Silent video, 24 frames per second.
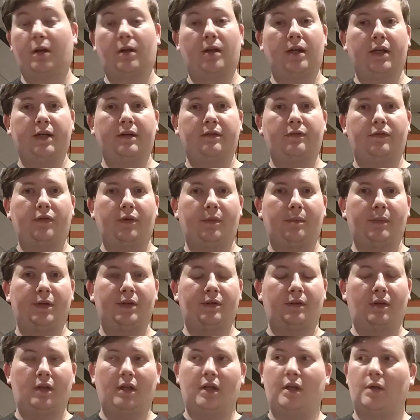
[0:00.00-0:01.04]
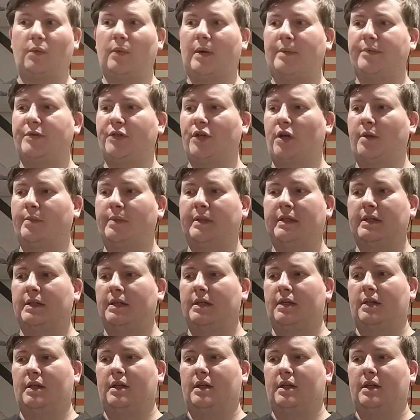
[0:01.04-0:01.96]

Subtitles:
online from the web shop,